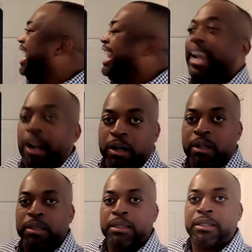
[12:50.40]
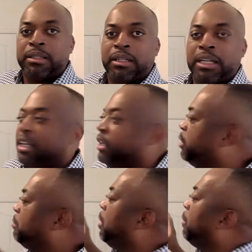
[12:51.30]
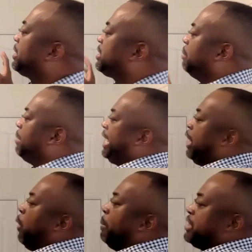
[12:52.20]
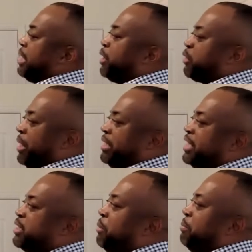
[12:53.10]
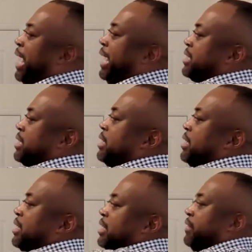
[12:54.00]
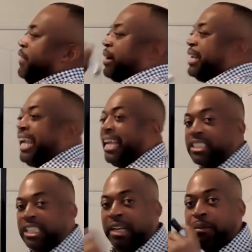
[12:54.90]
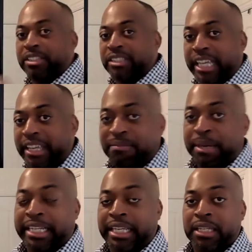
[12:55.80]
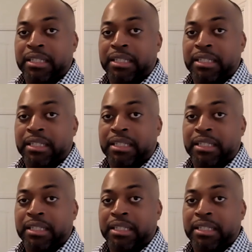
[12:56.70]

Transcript: Here, the moment somebody opens up the three digital banks, they're going to instantly receive money.